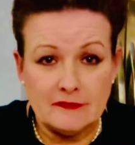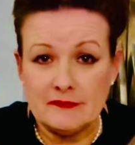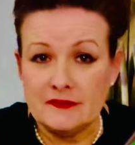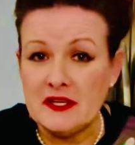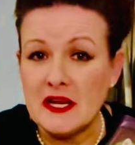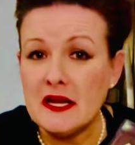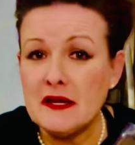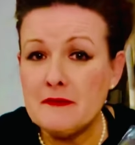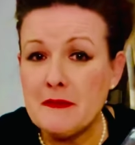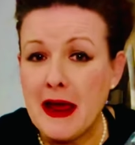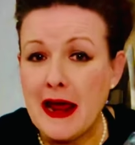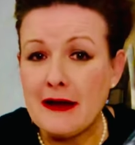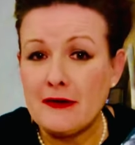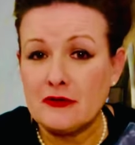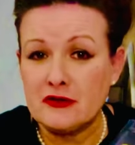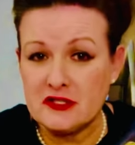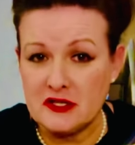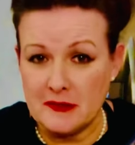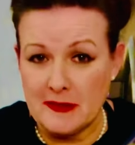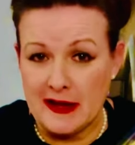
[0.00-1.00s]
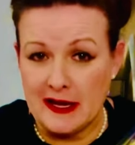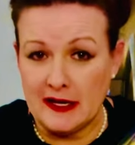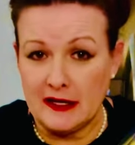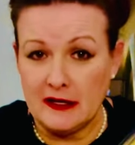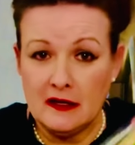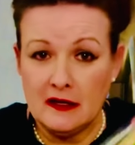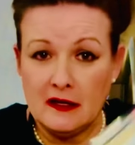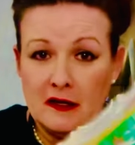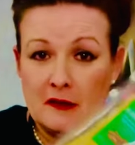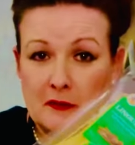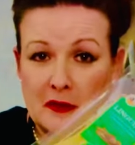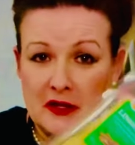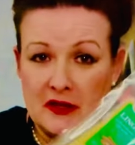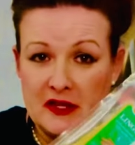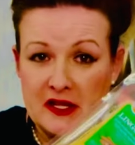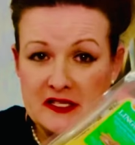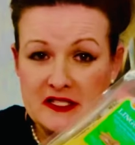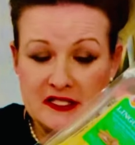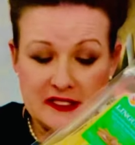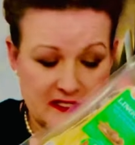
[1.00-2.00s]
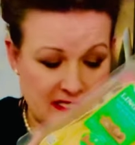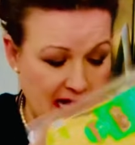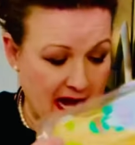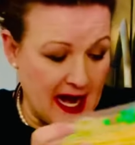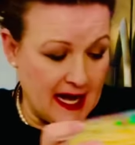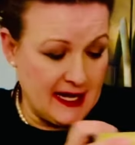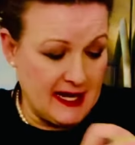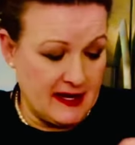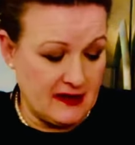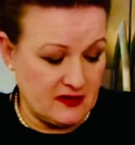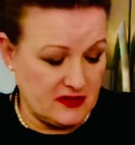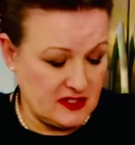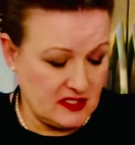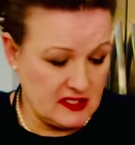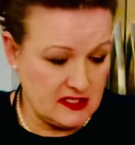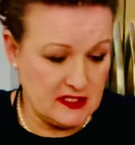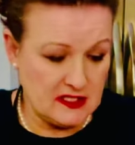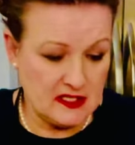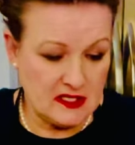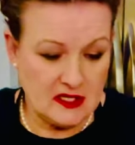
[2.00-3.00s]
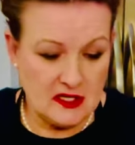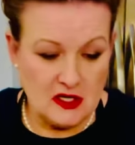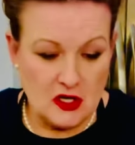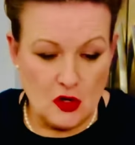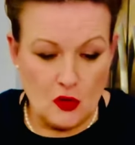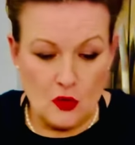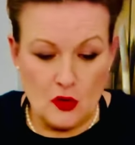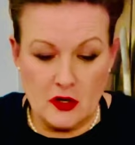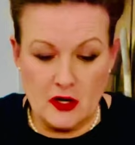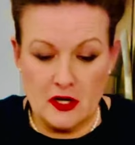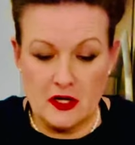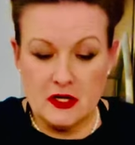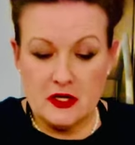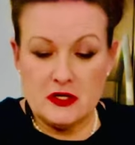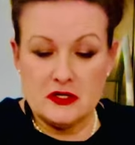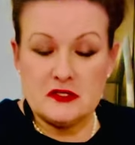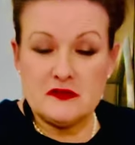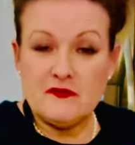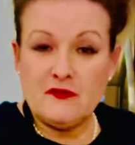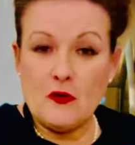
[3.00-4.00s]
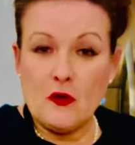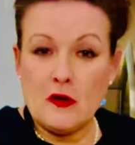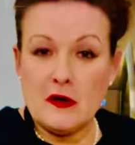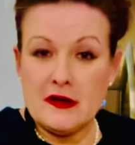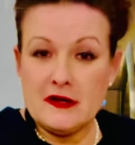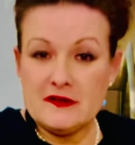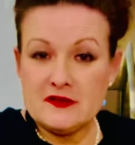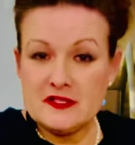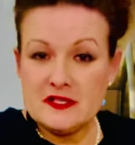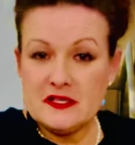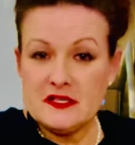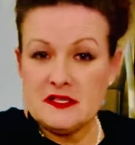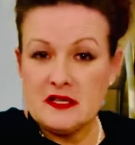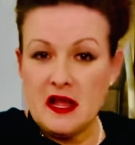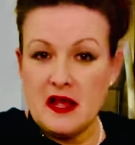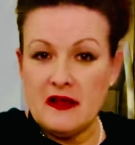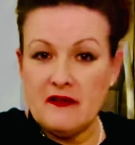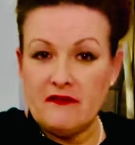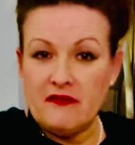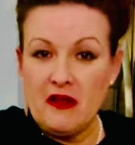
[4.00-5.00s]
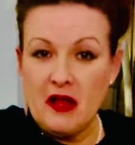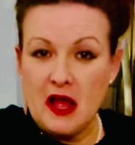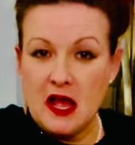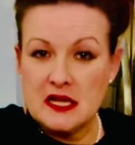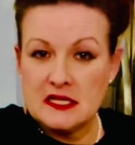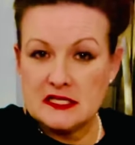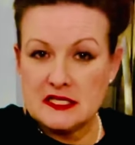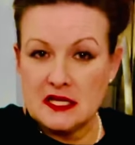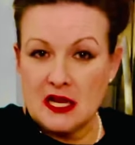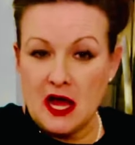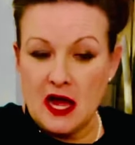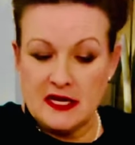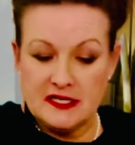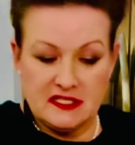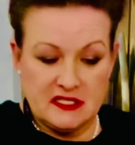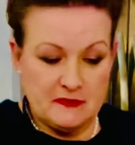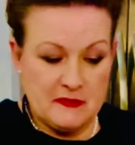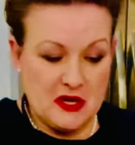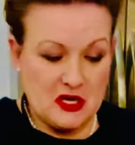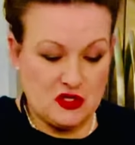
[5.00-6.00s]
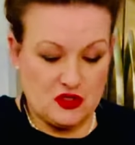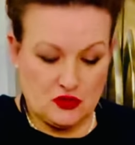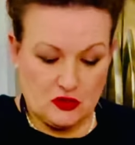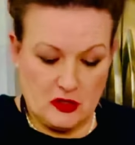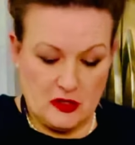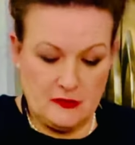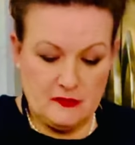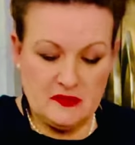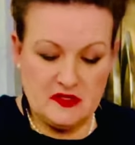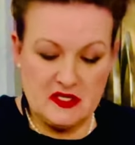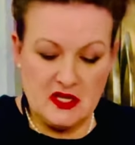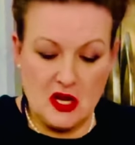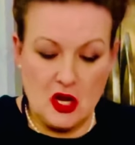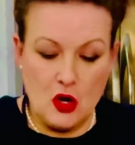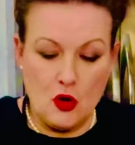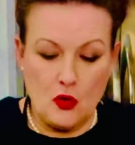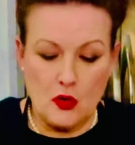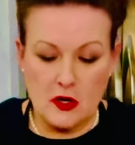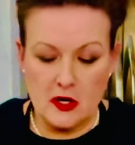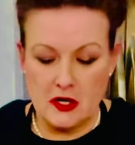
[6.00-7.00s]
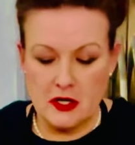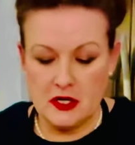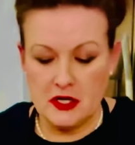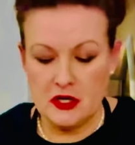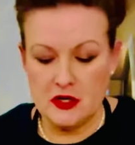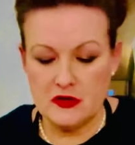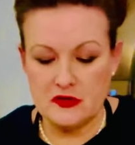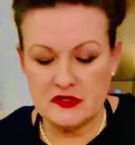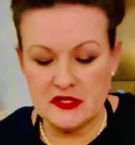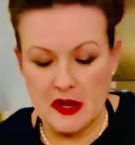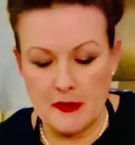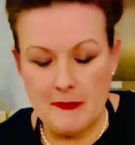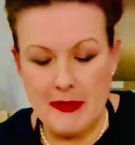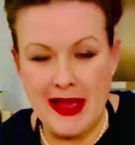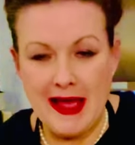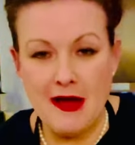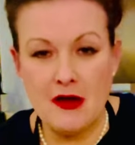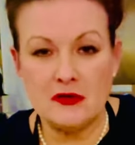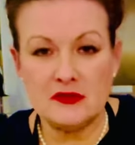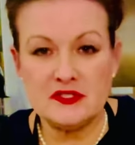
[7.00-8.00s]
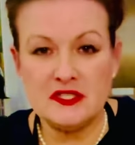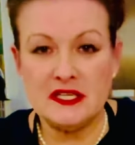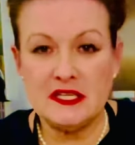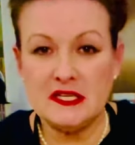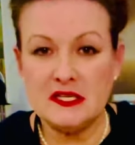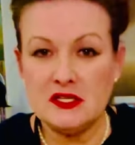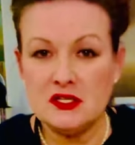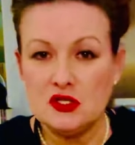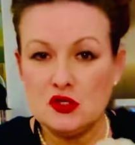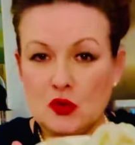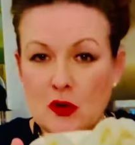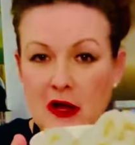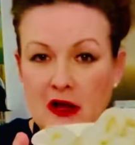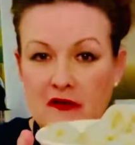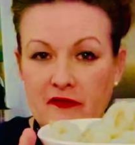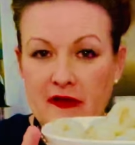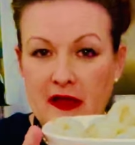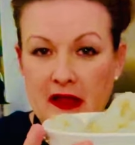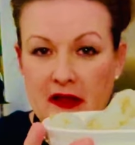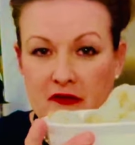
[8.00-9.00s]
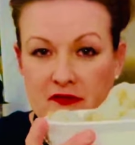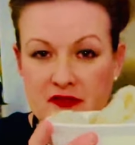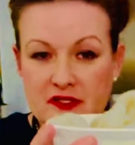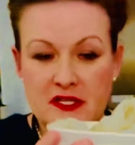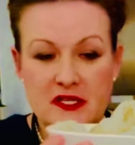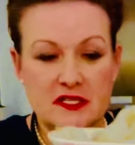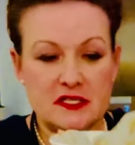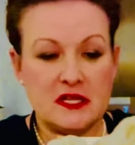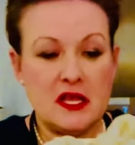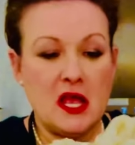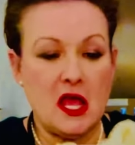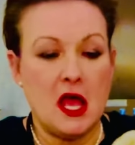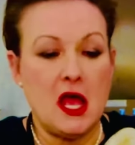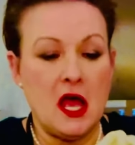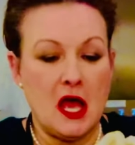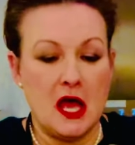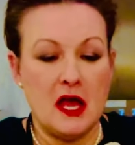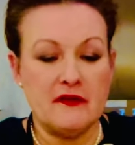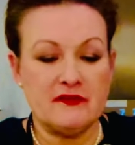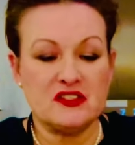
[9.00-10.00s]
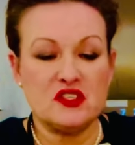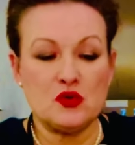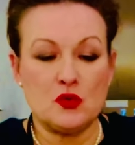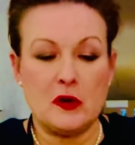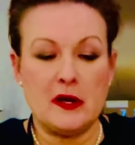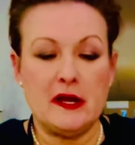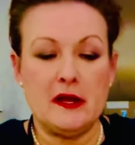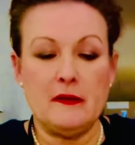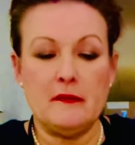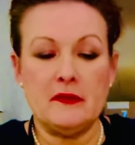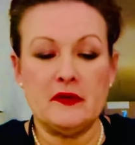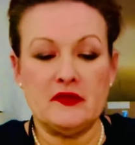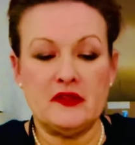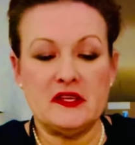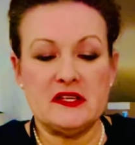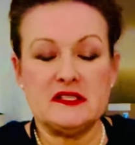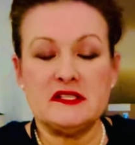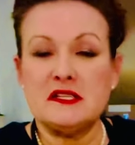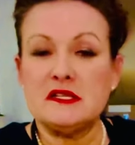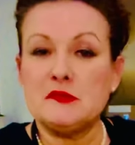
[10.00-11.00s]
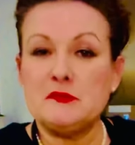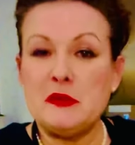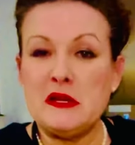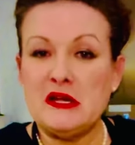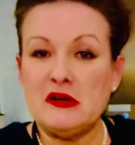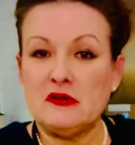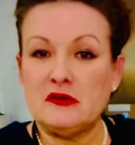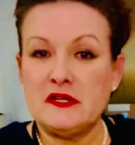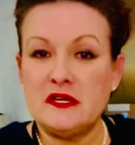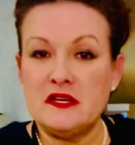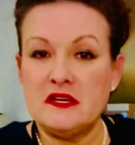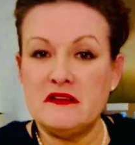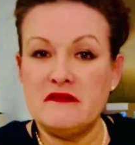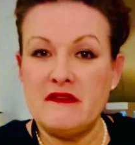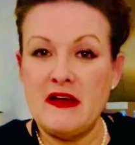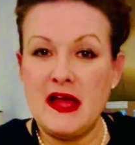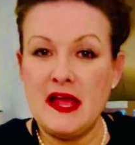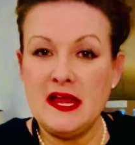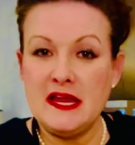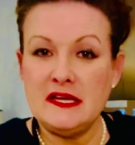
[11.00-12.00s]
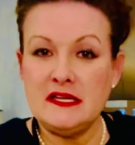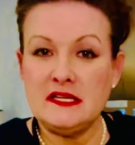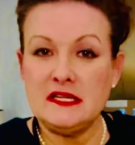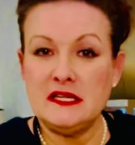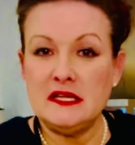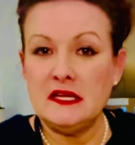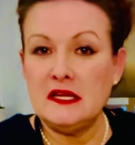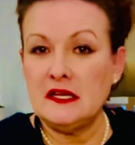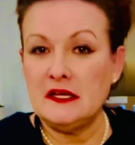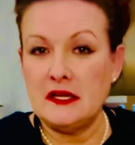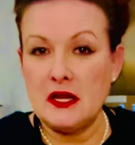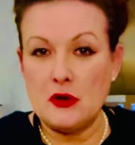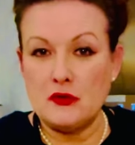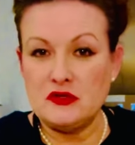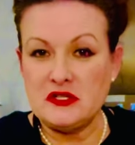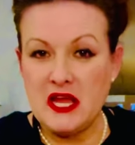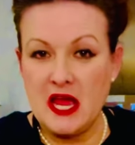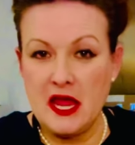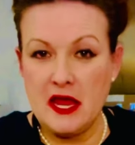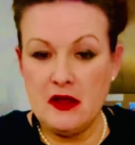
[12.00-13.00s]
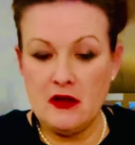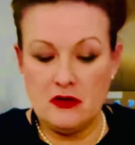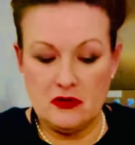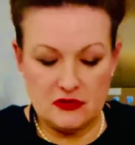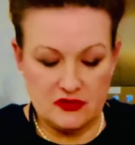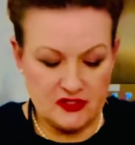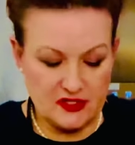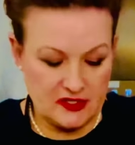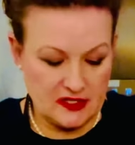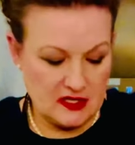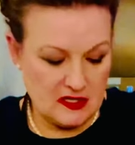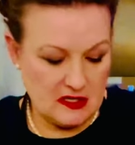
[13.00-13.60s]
Doesn't matter to me, but this is 9 ounces. We're gonna use 4 ounces of sliced mushrooms. We're going to use about 10-12 ounces of shrimp. This is peeled and deveined, no tails.